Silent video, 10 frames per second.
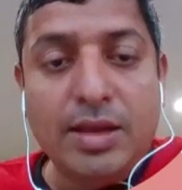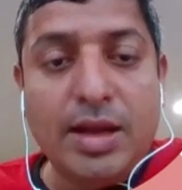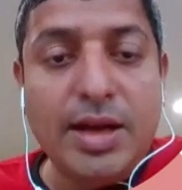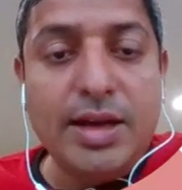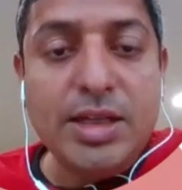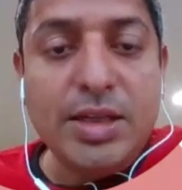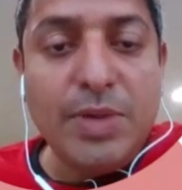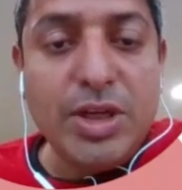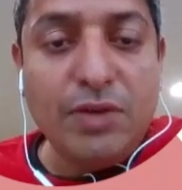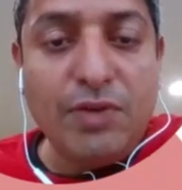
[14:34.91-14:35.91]
The data
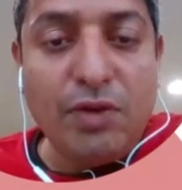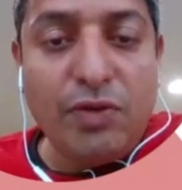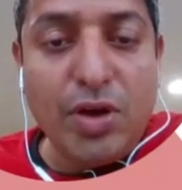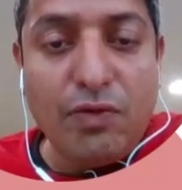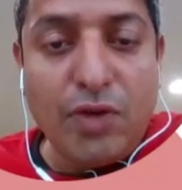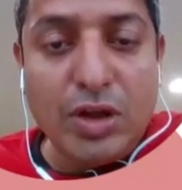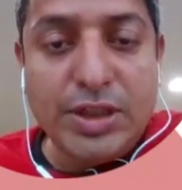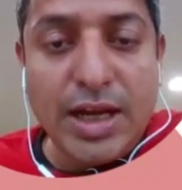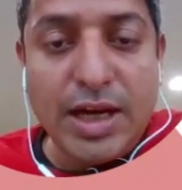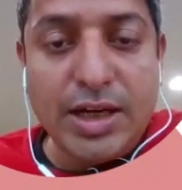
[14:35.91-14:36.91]
submission workflow
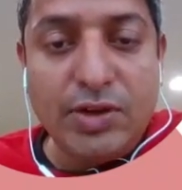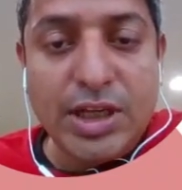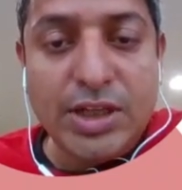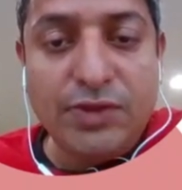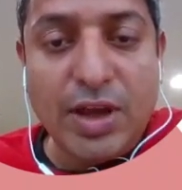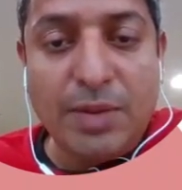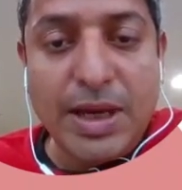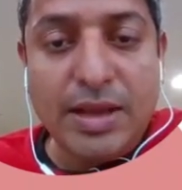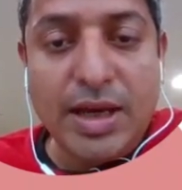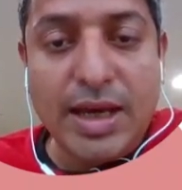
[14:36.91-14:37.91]
involves the activities
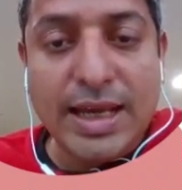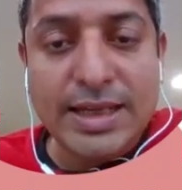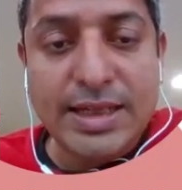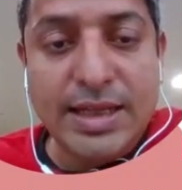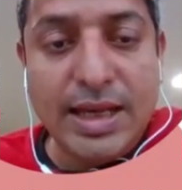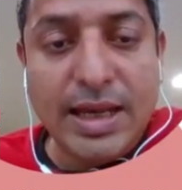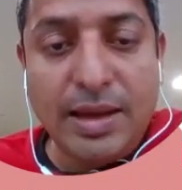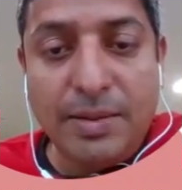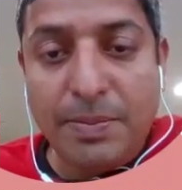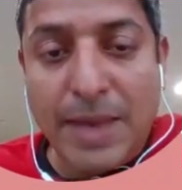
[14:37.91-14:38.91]
whereby the
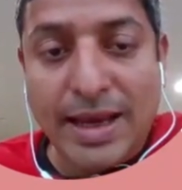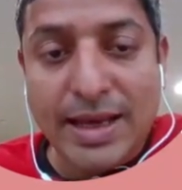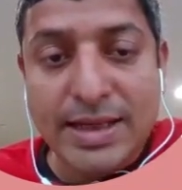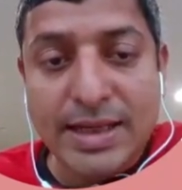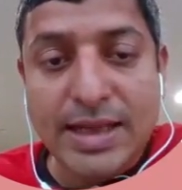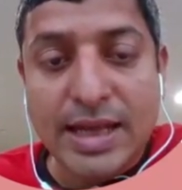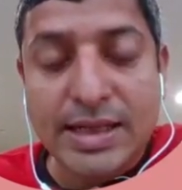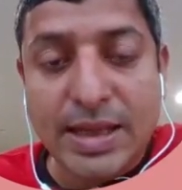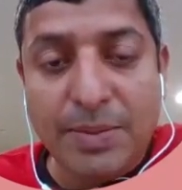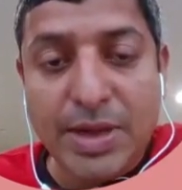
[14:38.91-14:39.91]
SDA packages
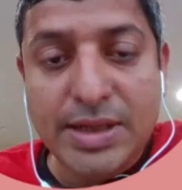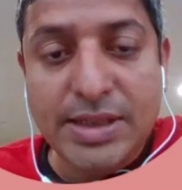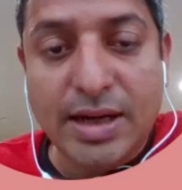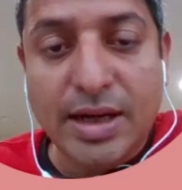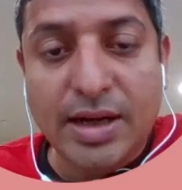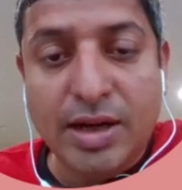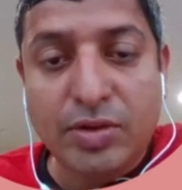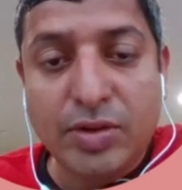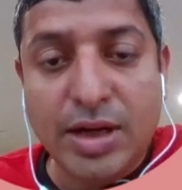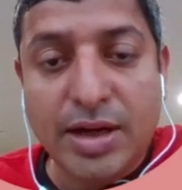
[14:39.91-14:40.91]
and submits the data
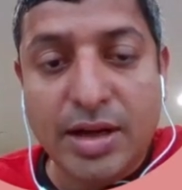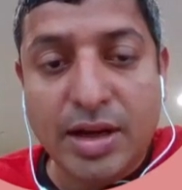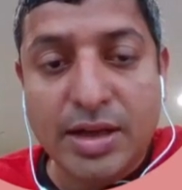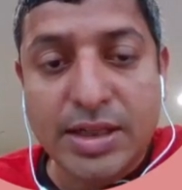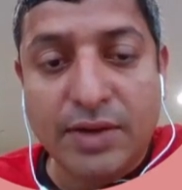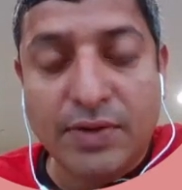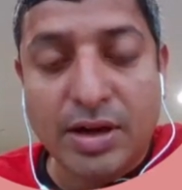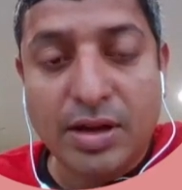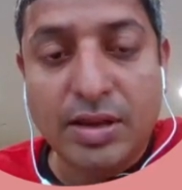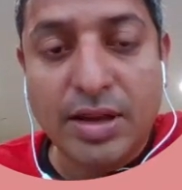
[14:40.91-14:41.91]
to the data receiver.